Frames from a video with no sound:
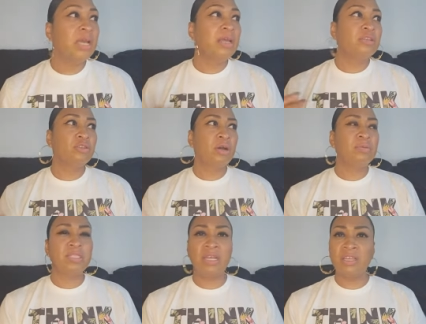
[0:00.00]
So I
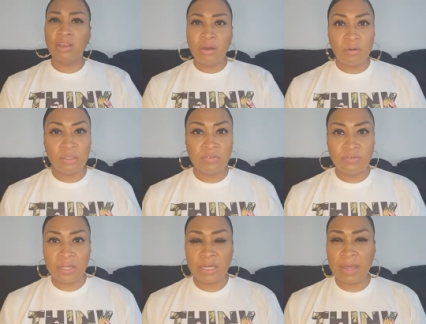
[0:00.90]
was like, yo, what the
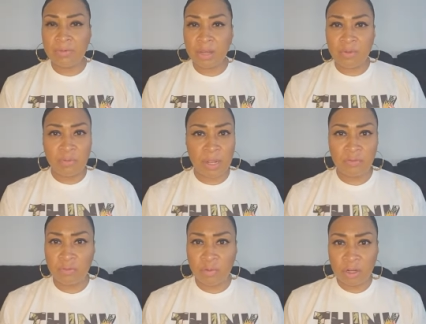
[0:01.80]
fuck? I'm coming back
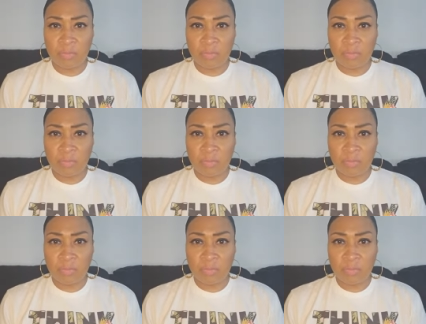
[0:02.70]
from work.